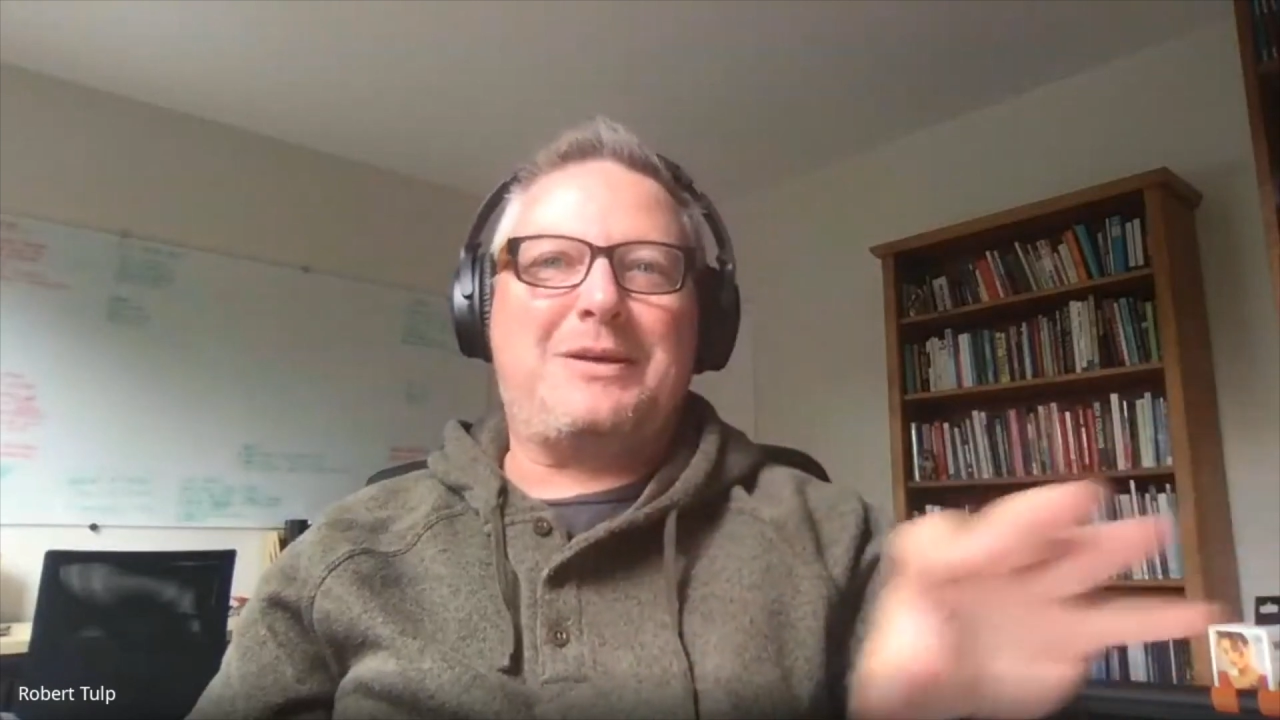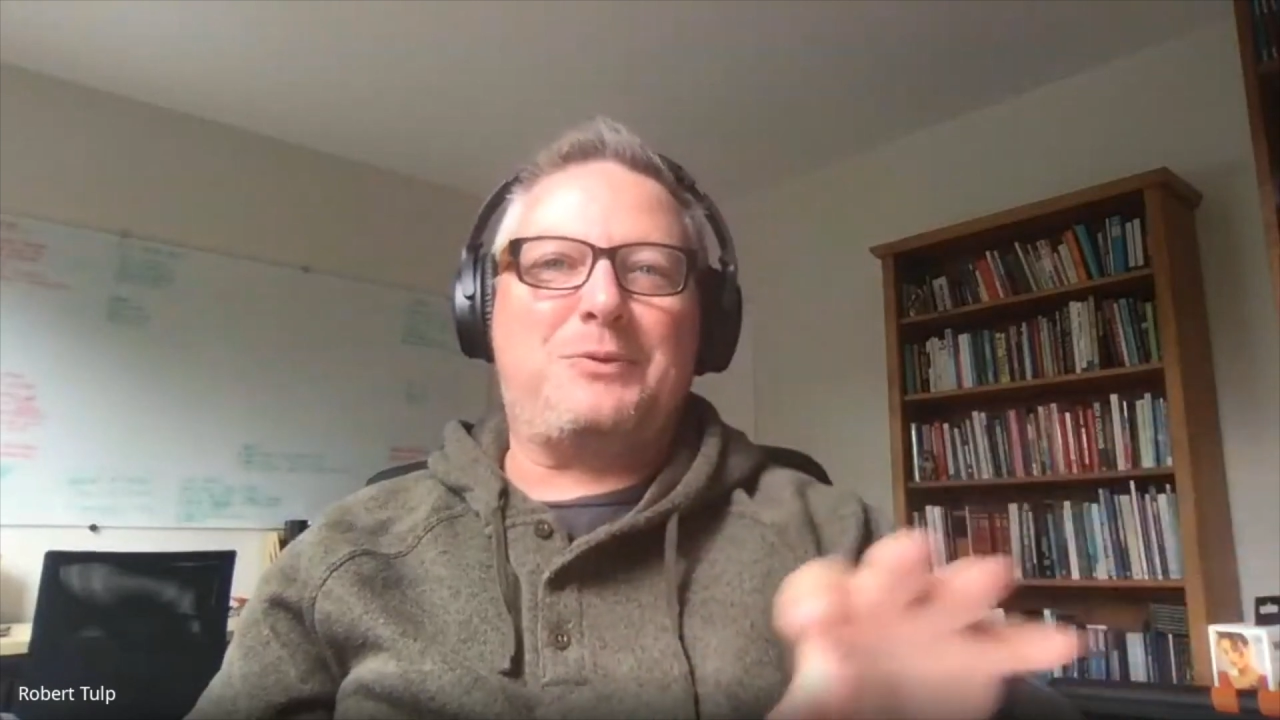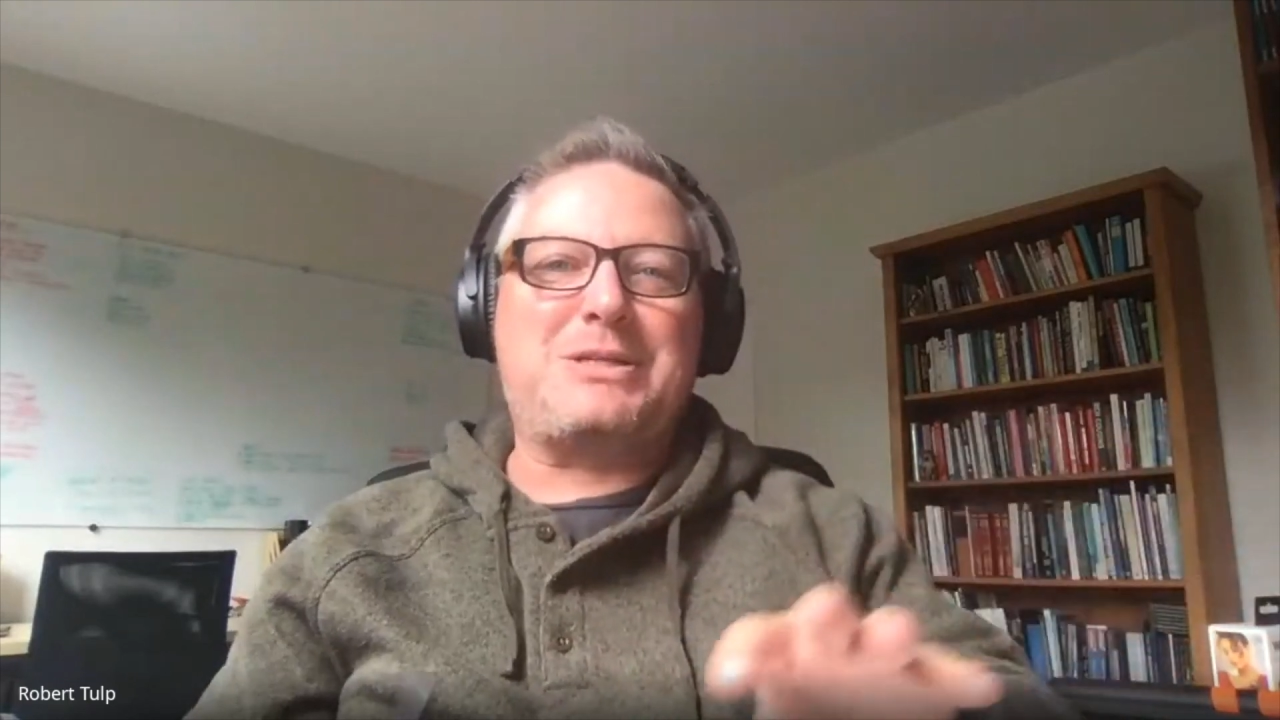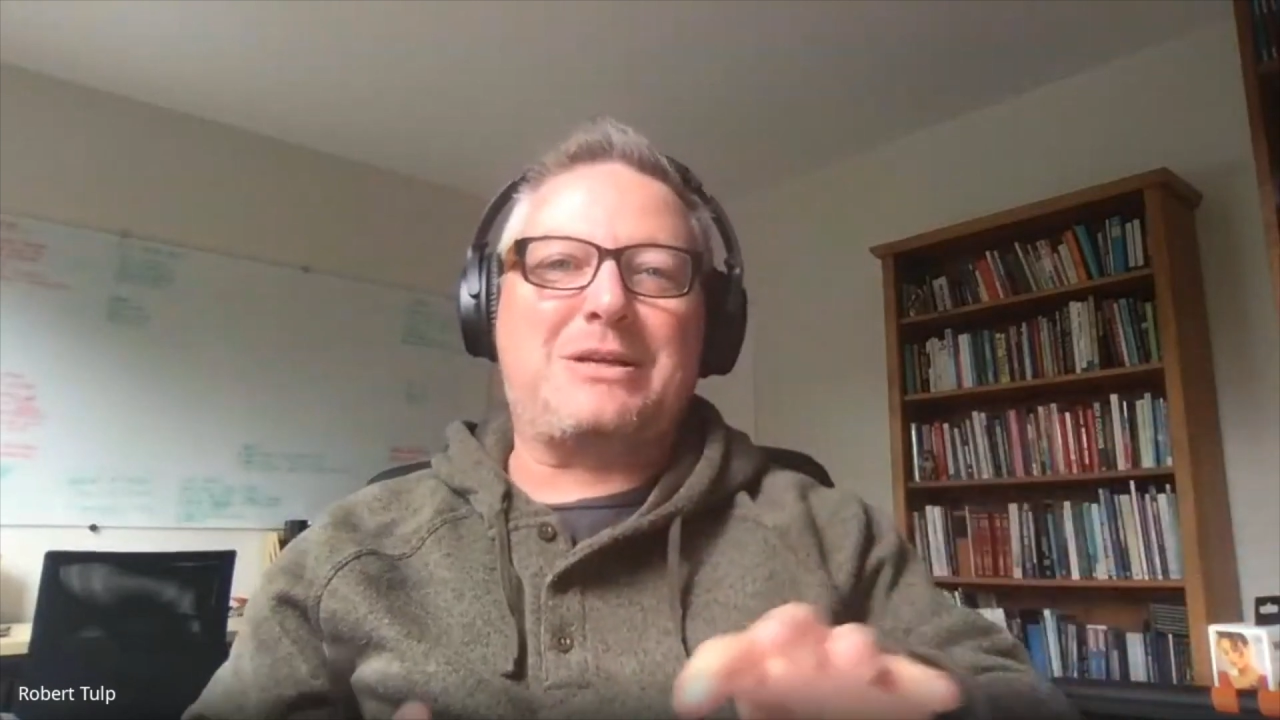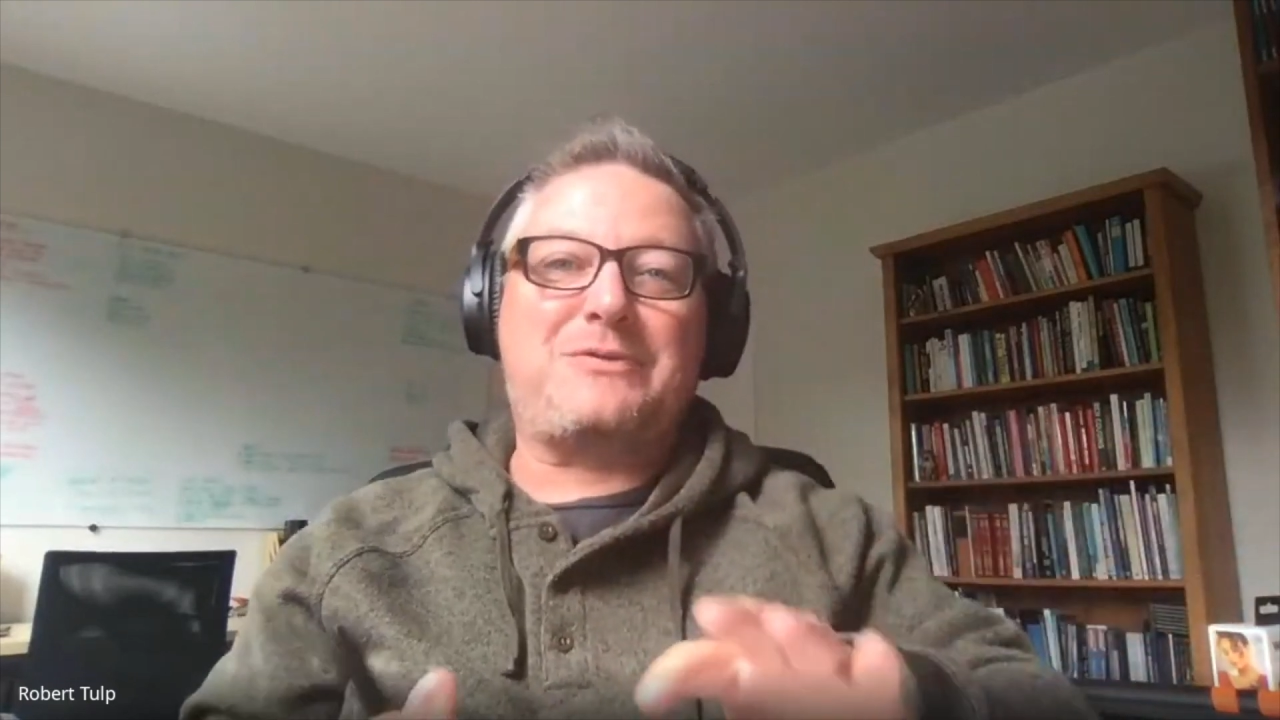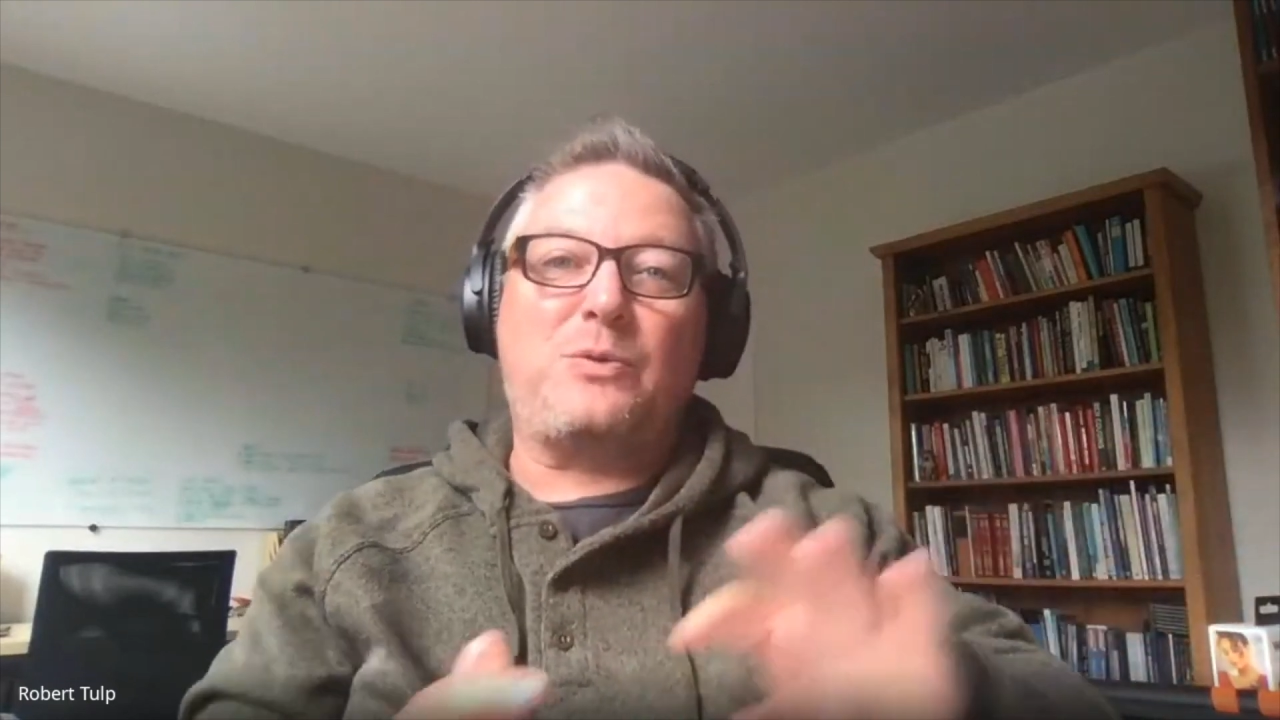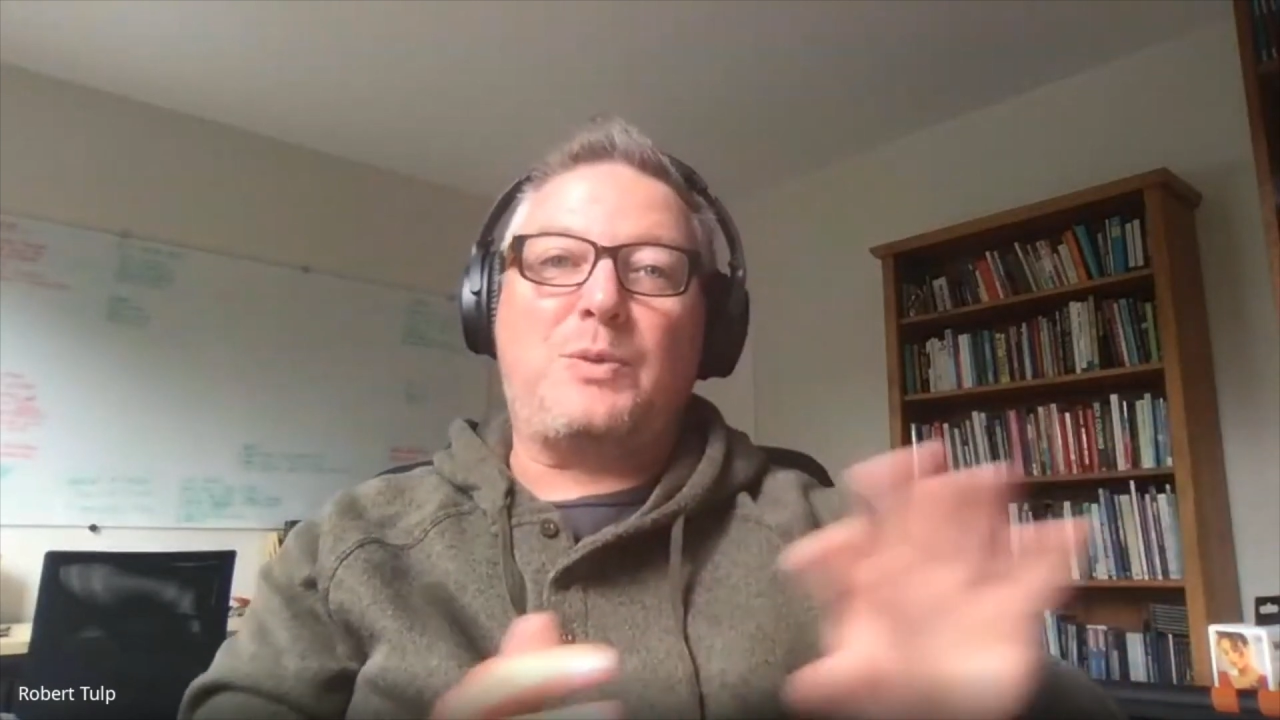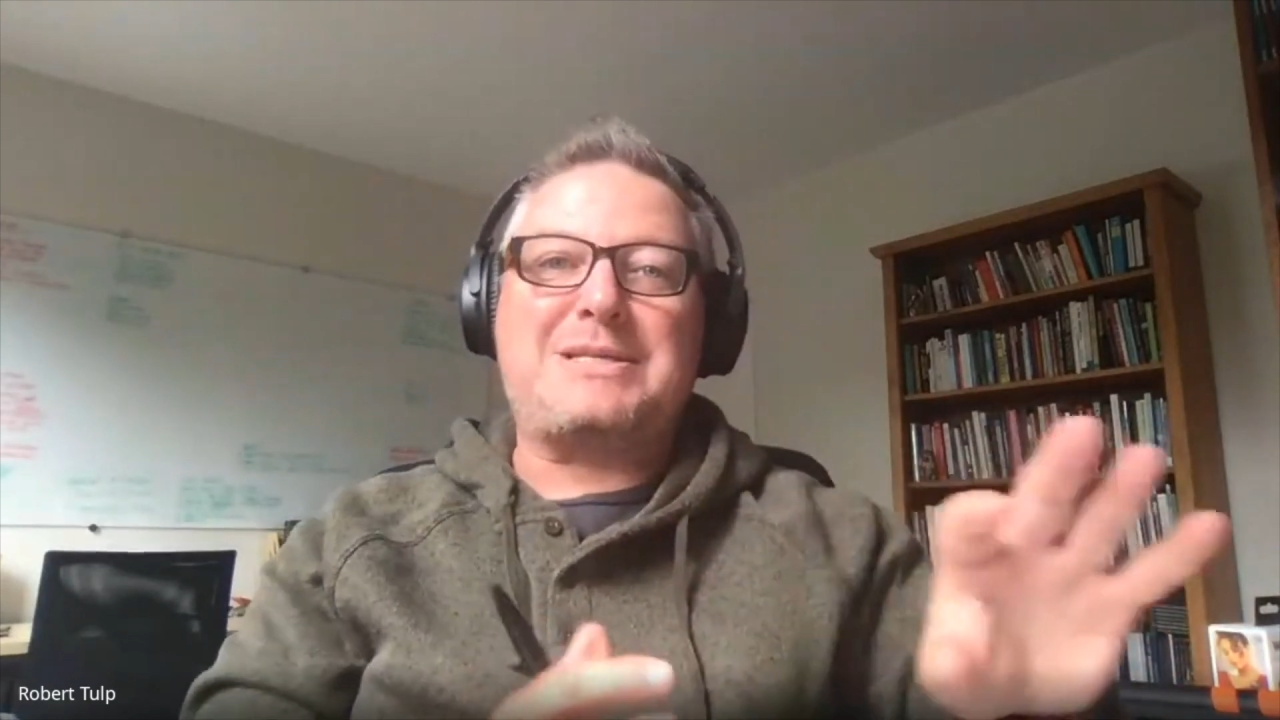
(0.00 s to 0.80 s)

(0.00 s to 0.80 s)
Originally, I was from